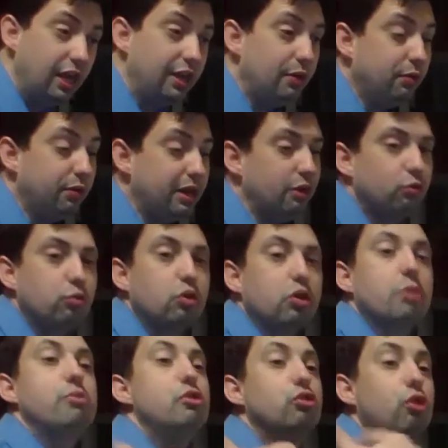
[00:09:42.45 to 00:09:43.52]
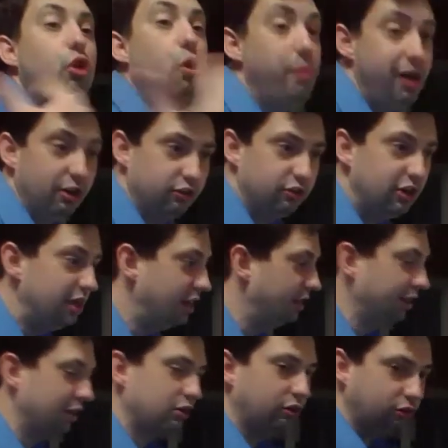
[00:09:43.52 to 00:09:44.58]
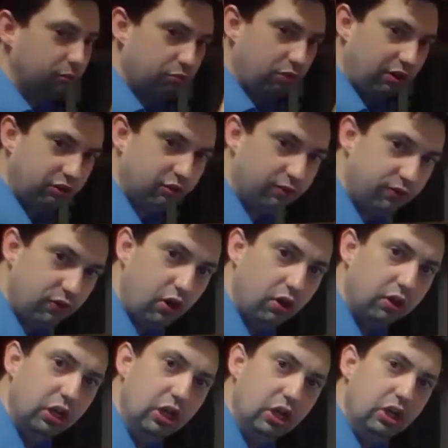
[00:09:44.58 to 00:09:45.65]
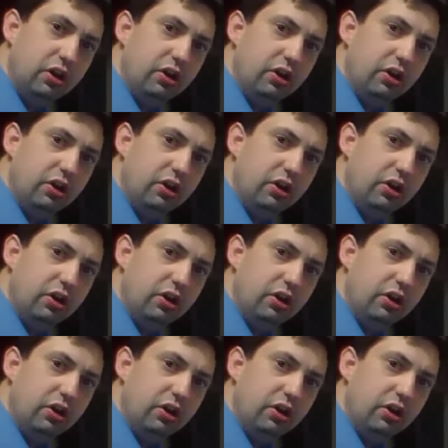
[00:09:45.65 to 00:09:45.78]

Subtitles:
And they will announce, we're going to produce a whole bunch, and that causes prices to fall.